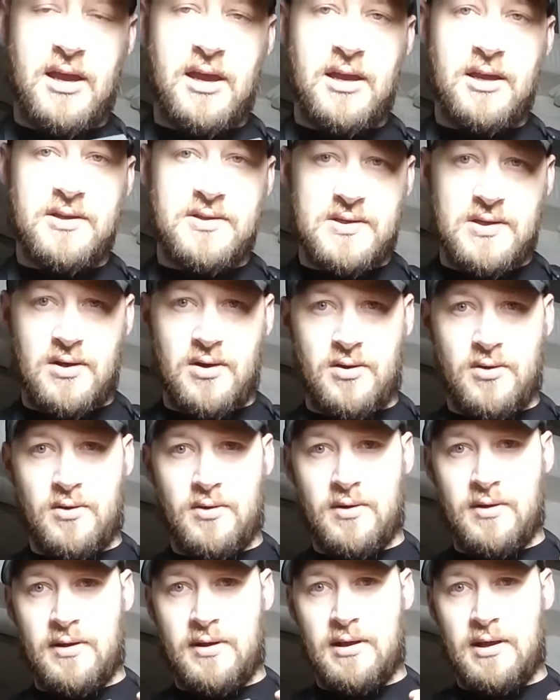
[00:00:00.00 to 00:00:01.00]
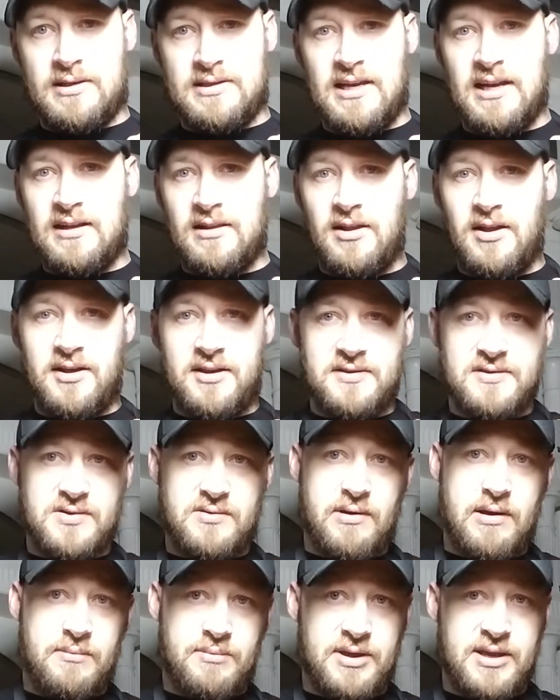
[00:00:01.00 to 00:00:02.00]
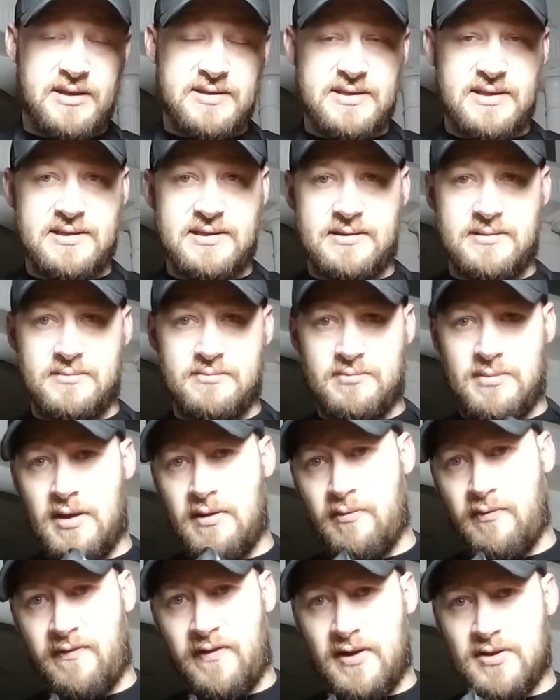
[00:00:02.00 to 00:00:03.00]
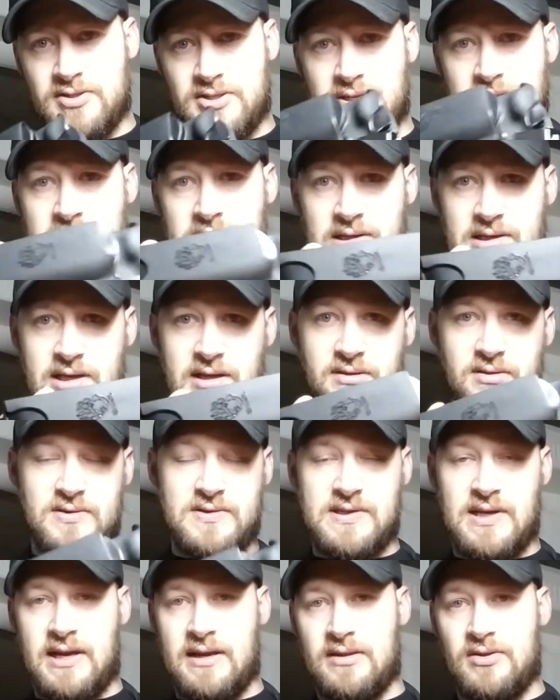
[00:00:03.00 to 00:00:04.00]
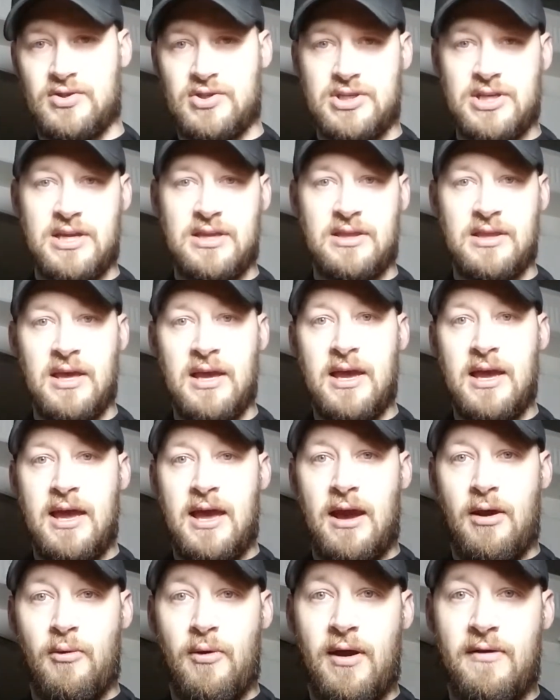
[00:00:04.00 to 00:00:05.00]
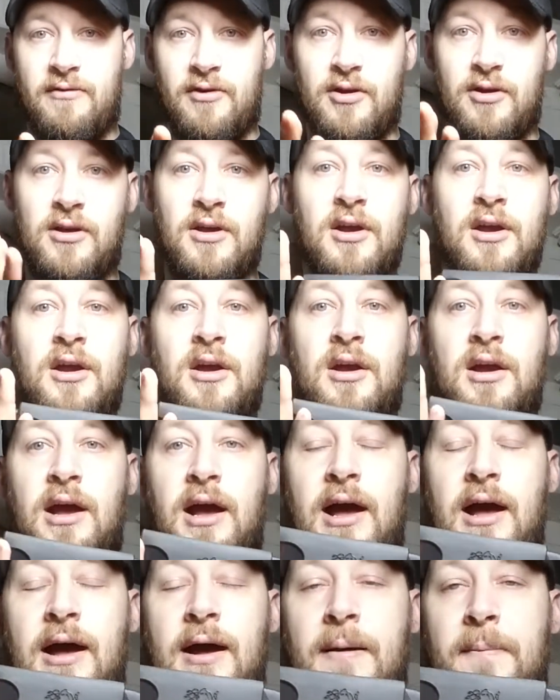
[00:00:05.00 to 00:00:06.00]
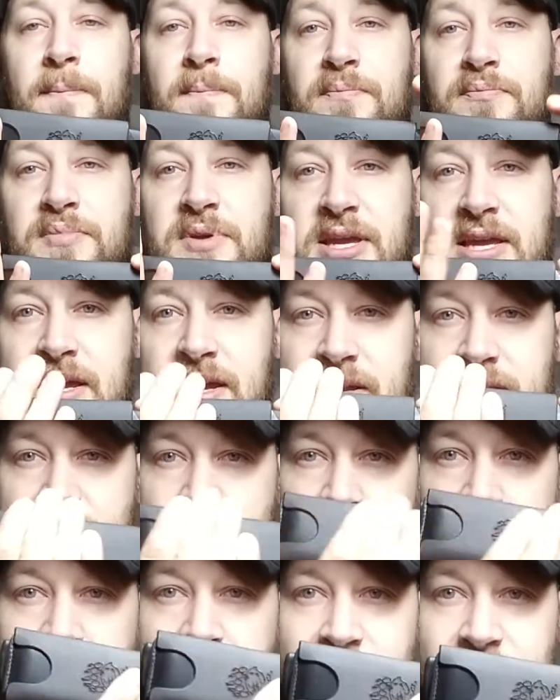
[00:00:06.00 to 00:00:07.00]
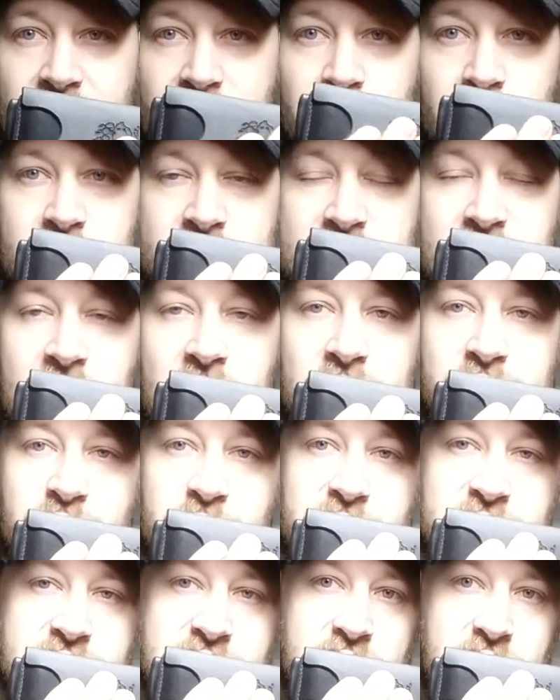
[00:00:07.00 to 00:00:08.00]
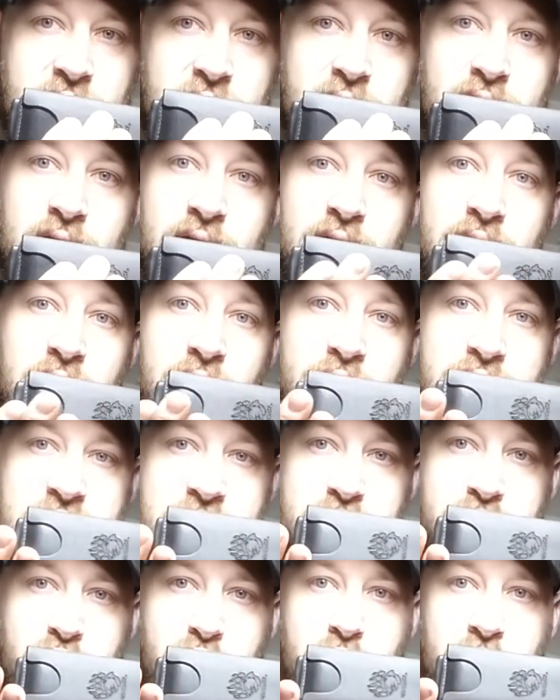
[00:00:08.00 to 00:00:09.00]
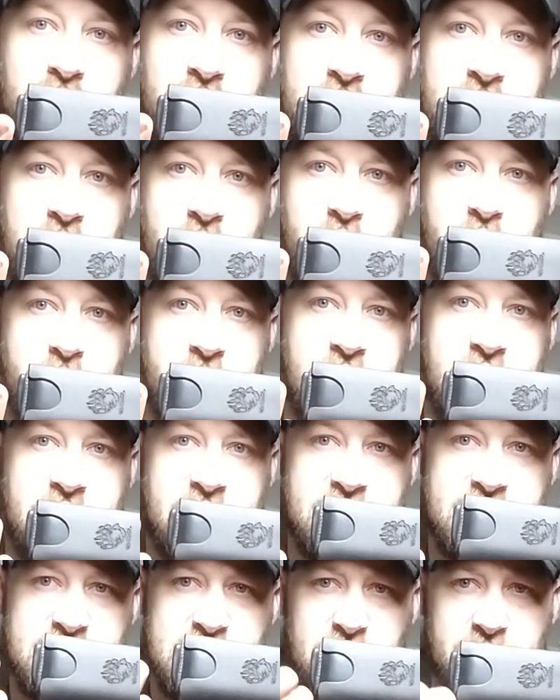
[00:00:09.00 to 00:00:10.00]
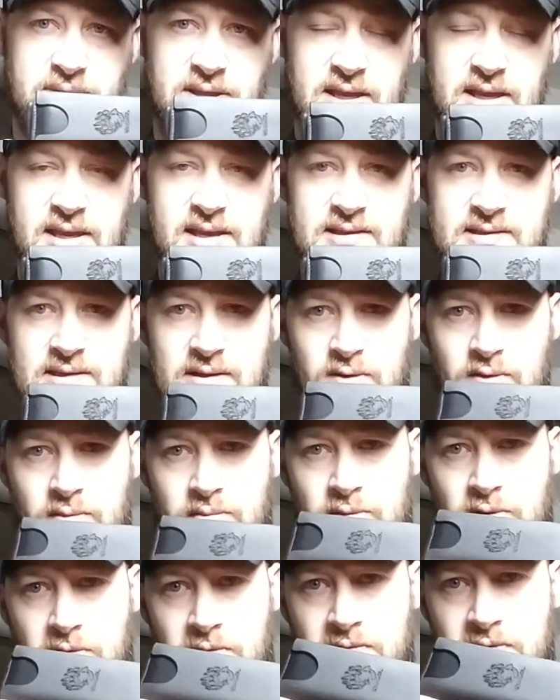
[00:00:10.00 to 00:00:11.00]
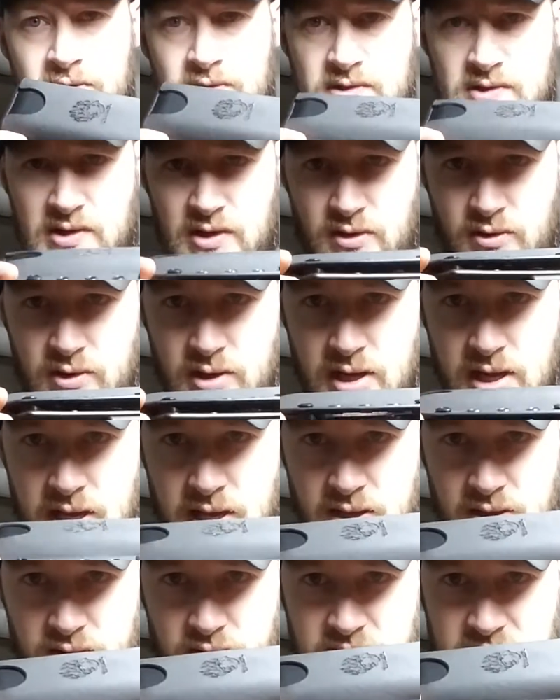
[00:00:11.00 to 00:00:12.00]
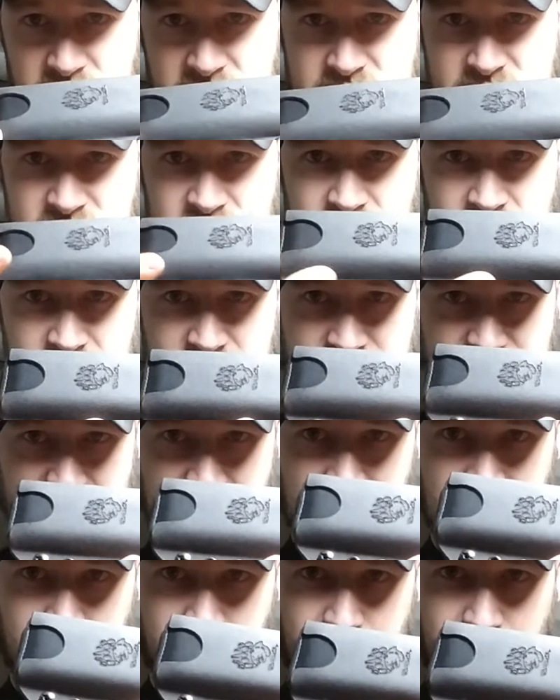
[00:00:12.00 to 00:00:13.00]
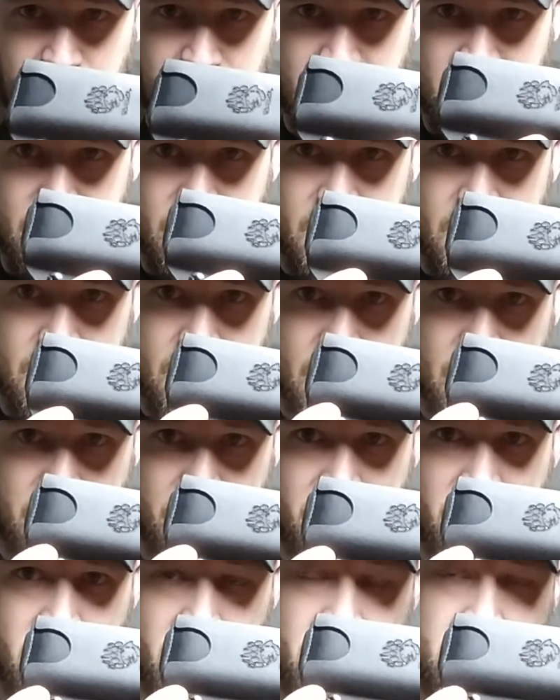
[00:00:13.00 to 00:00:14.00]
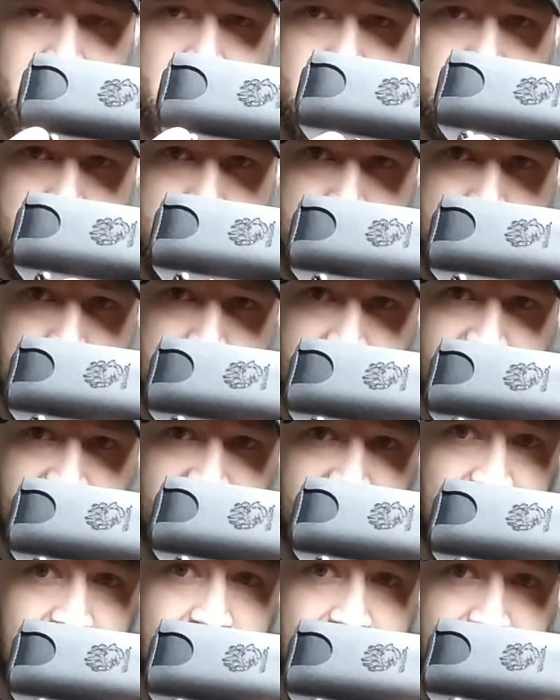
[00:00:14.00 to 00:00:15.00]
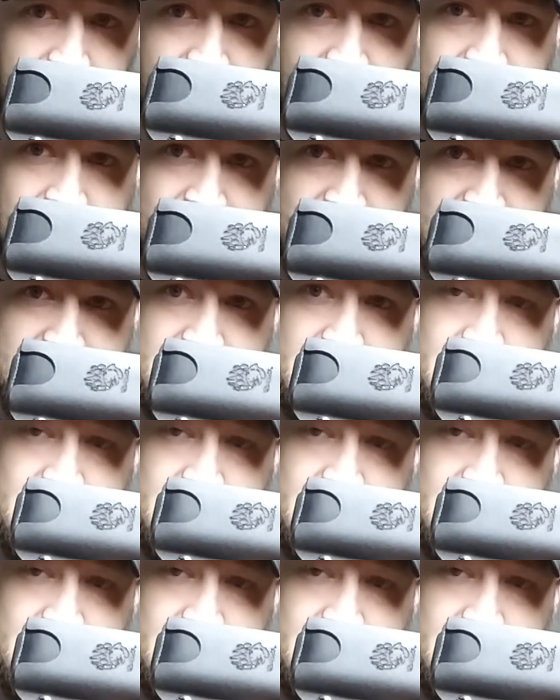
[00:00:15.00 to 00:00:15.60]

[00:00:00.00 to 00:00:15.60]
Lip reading: So a tech lock is great because it functions on either side of the sheath. However, because we have other attachments here, it was important that we made this something easy to remove. So you can see it's set up with, I put 5 eyelets in